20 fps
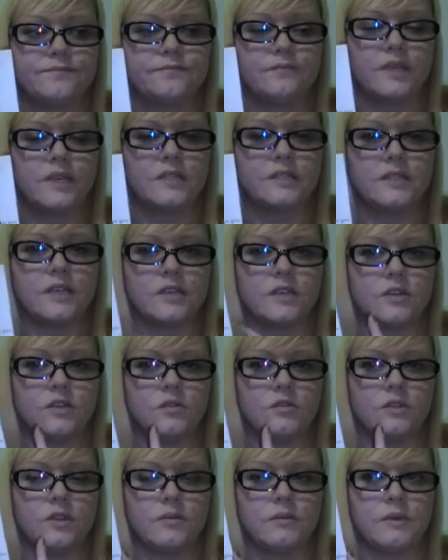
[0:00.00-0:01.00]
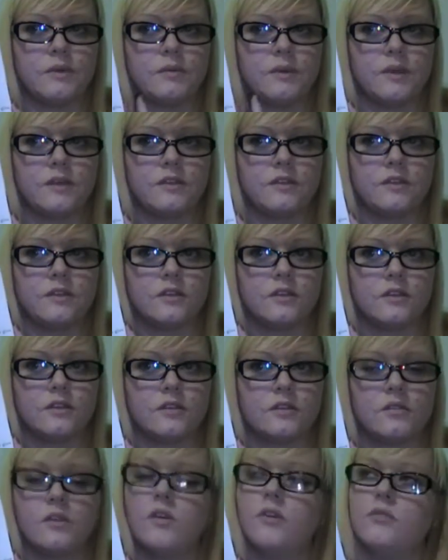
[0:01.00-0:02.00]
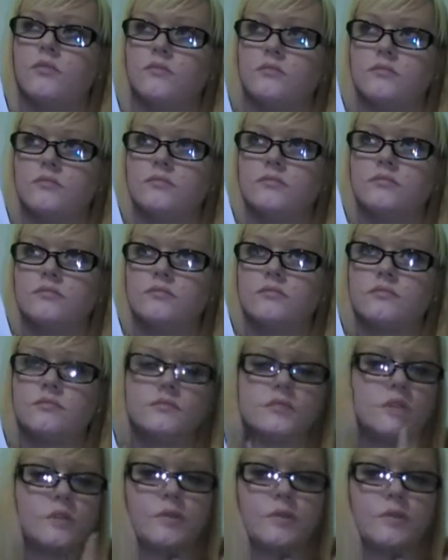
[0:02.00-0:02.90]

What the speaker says: because I know that we went to the, no, we